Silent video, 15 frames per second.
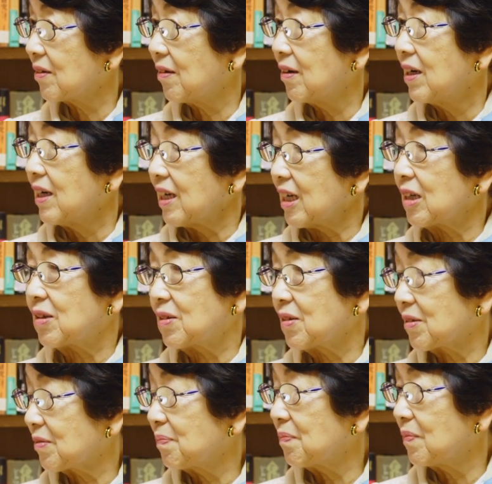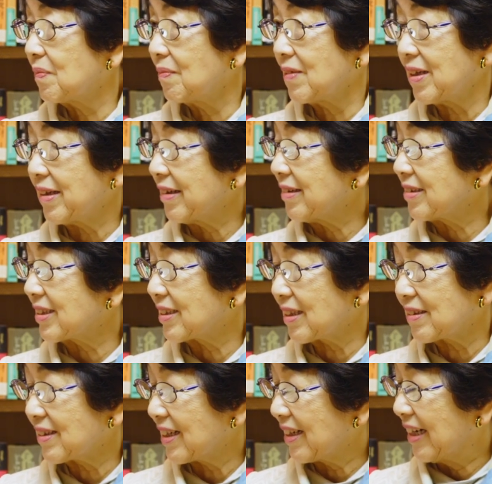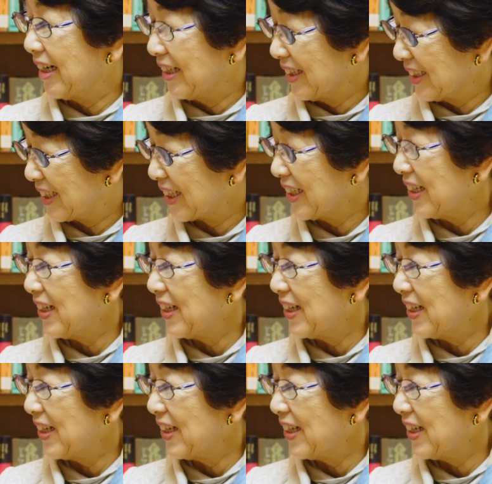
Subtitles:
So it took years and years,